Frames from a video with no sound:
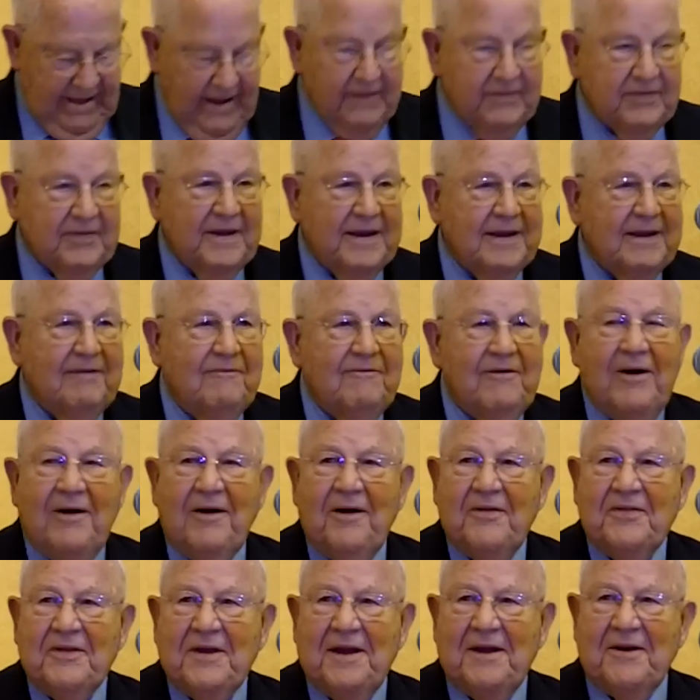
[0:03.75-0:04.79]
I think of
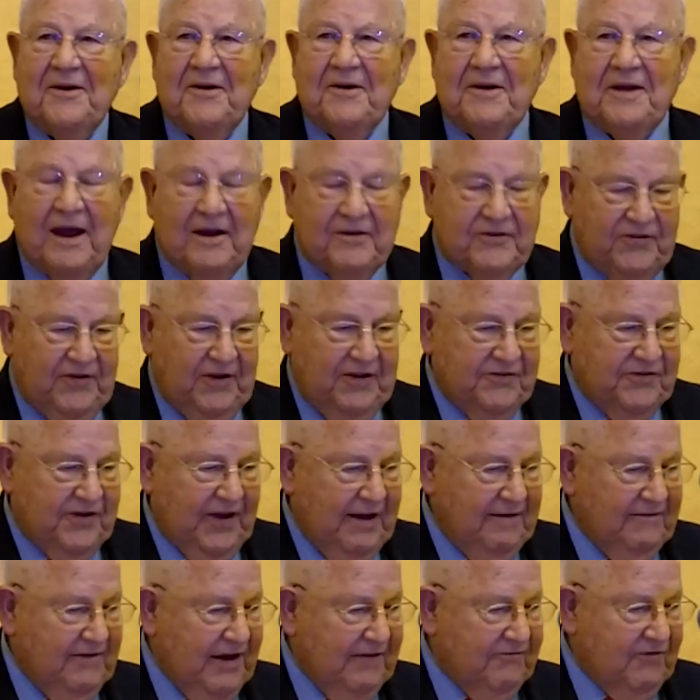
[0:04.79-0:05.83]
all the introductions
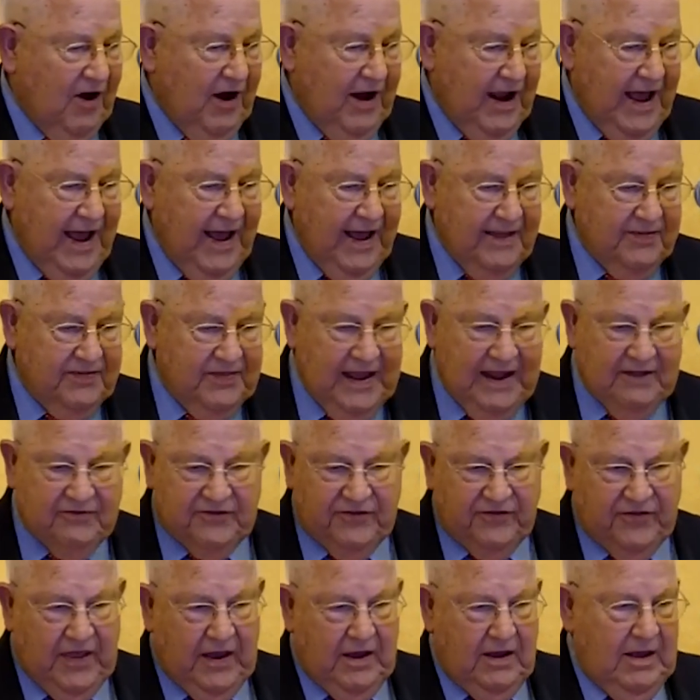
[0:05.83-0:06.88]
I've ever had,
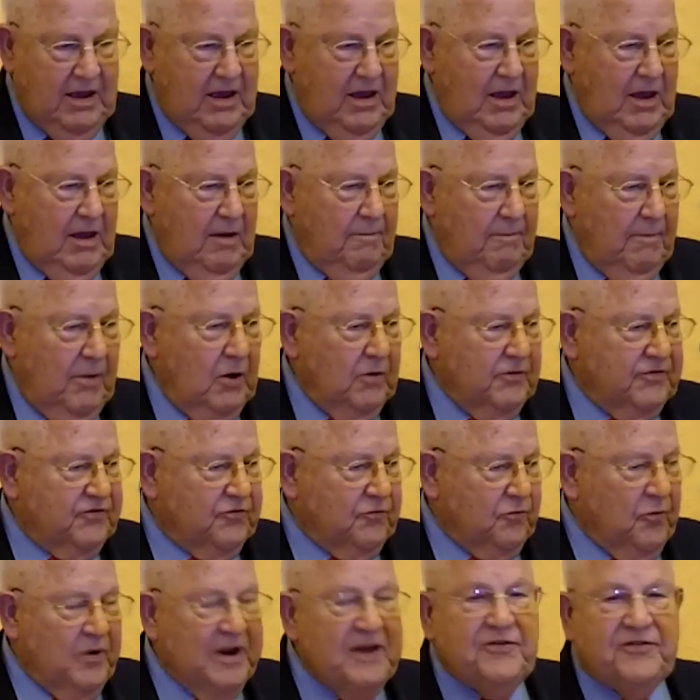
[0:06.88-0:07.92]
that's the
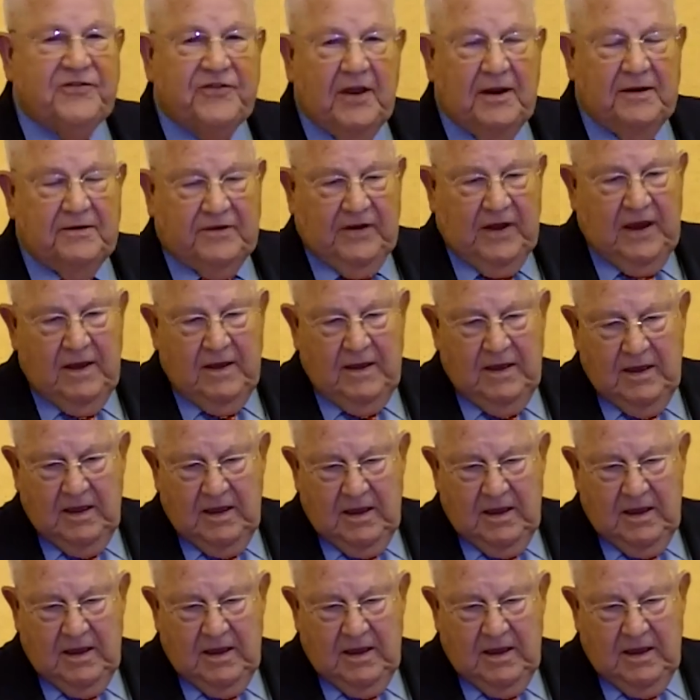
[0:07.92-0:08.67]
most recent. You